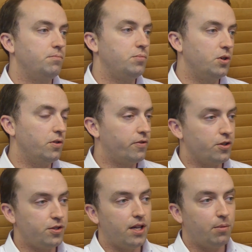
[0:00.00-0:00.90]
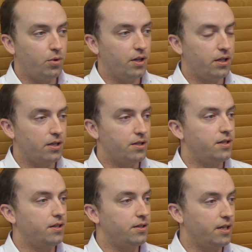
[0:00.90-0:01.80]
So the first step really is
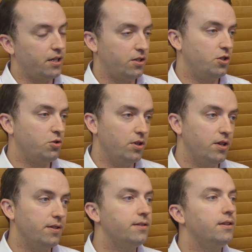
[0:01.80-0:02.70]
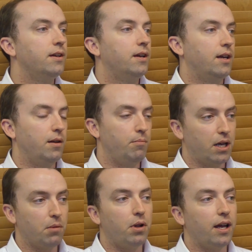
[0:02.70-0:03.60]
to assess the trees and
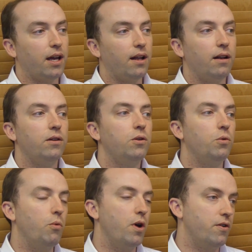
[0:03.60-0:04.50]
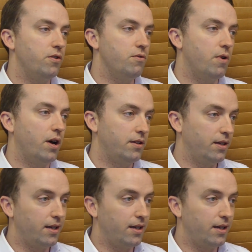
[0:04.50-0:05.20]
make a plan whether you want to